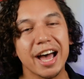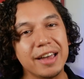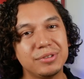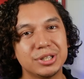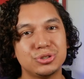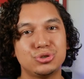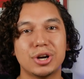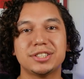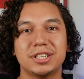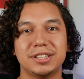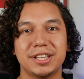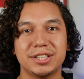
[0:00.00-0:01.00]
I've
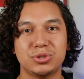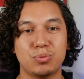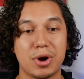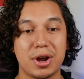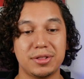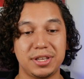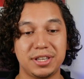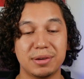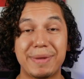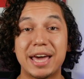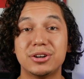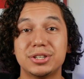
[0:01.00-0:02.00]
constructed a list where the
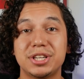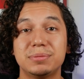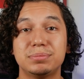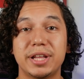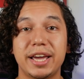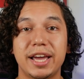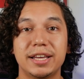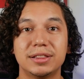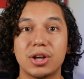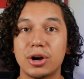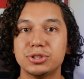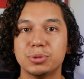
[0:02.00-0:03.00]
commander didn't play a
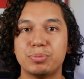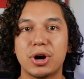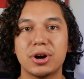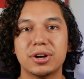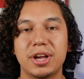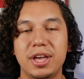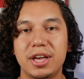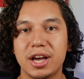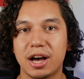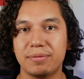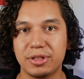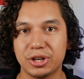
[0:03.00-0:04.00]
larger part
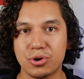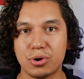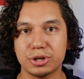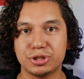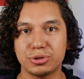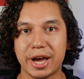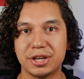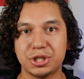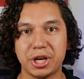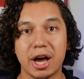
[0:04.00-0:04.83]
of the core strategy.